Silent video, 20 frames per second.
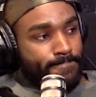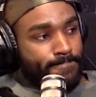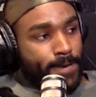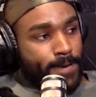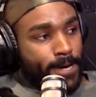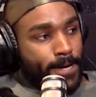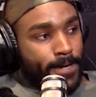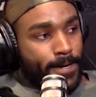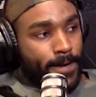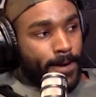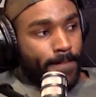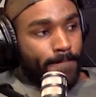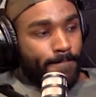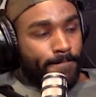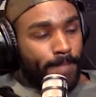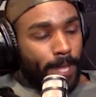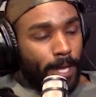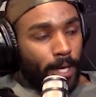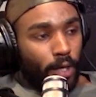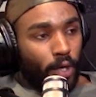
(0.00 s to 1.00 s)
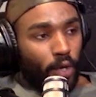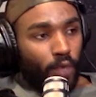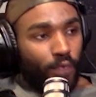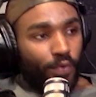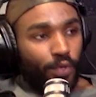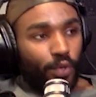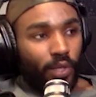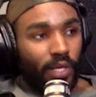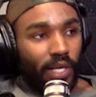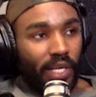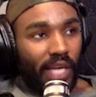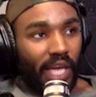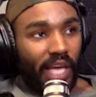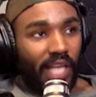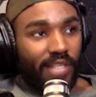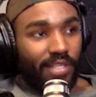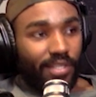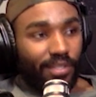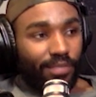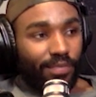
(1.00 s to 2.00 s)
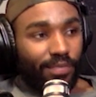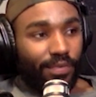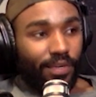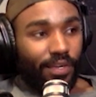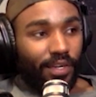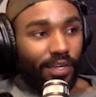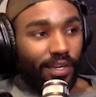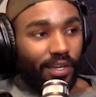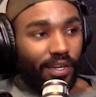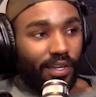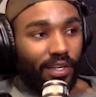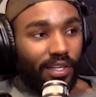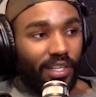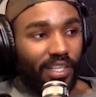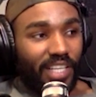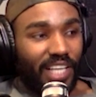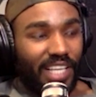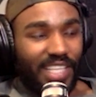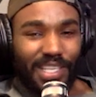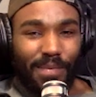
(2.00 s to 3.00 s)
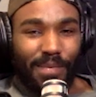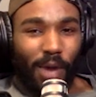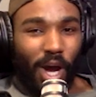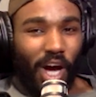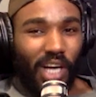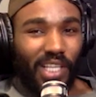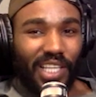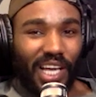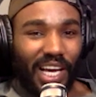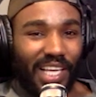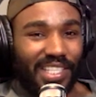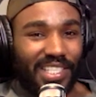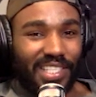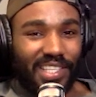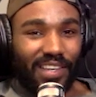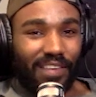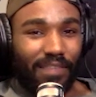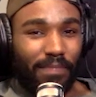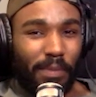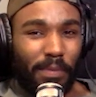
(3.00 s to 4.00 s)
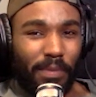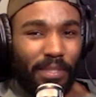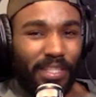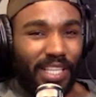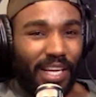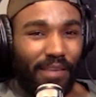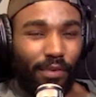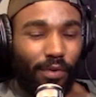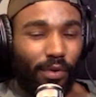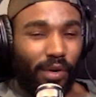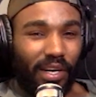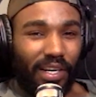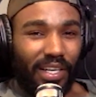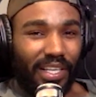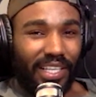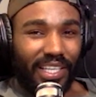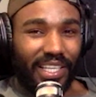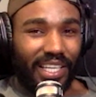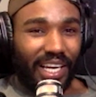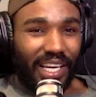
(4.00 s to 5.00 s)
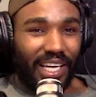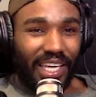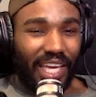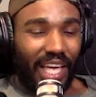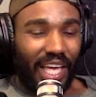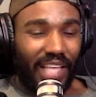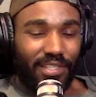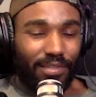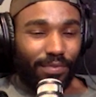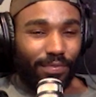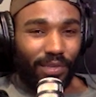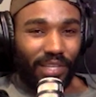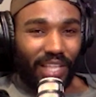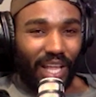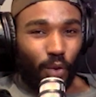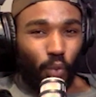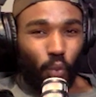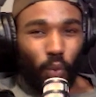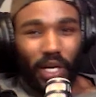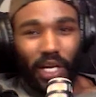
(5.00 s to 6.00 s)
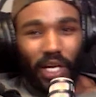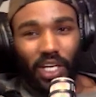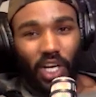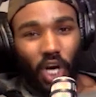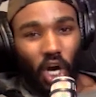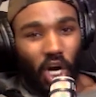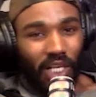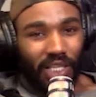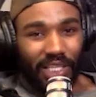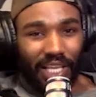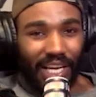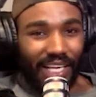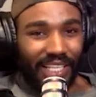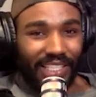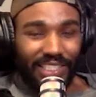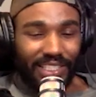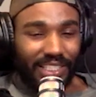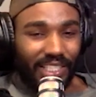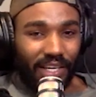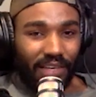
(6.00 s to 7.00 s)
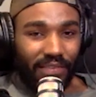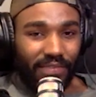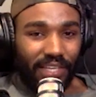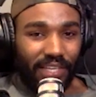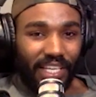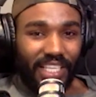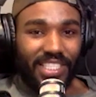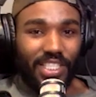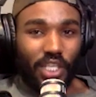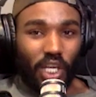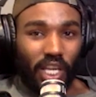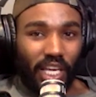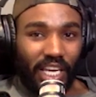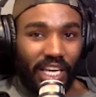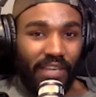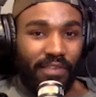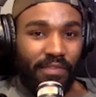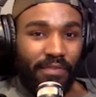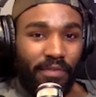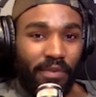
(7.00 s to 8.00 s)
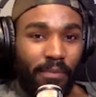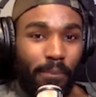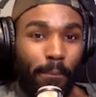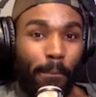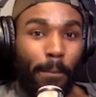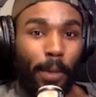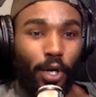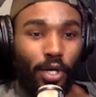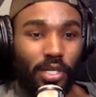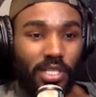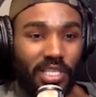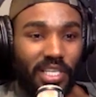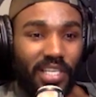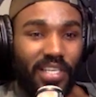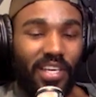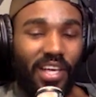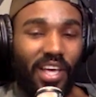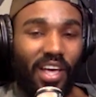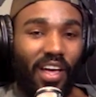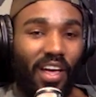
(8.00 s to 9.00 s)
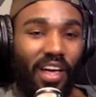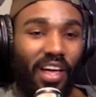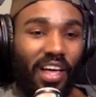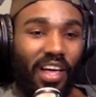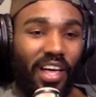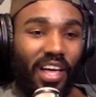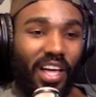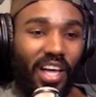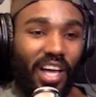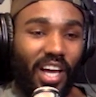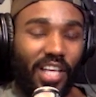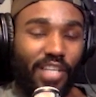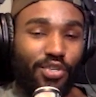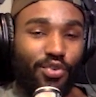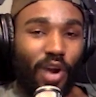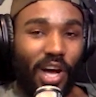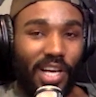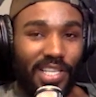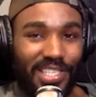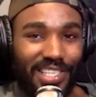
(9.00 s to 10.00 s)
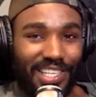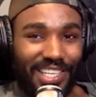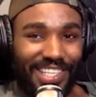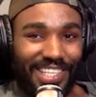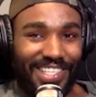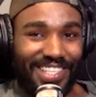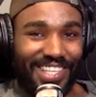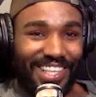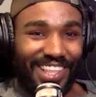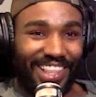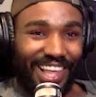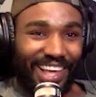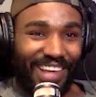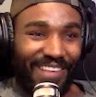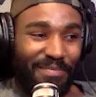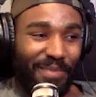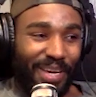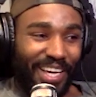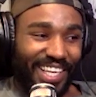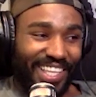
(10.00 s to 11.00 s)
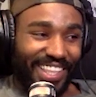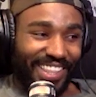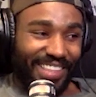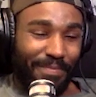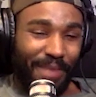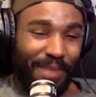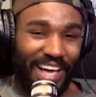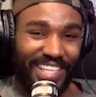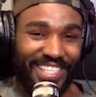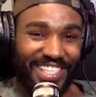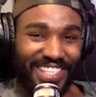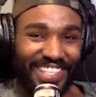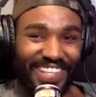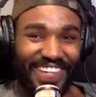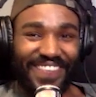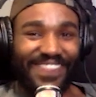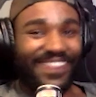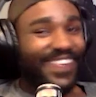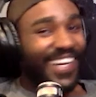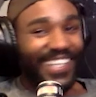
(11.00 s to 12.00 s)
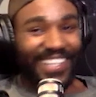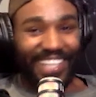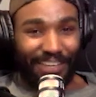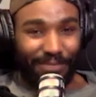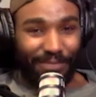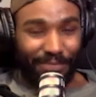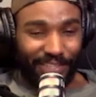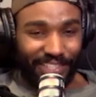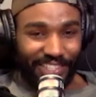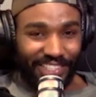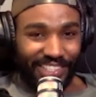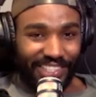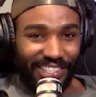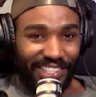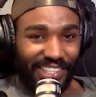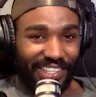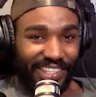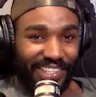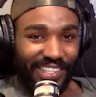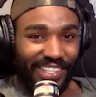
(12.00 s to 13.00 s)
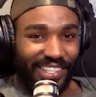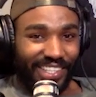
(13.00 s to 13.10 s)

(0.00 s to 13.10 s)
I don't know. I don't know if you get canceled for that's some online stuff. People never rarely get canceled for that weird online stuff. It's in person atrocities that make the masses go fuck that person you know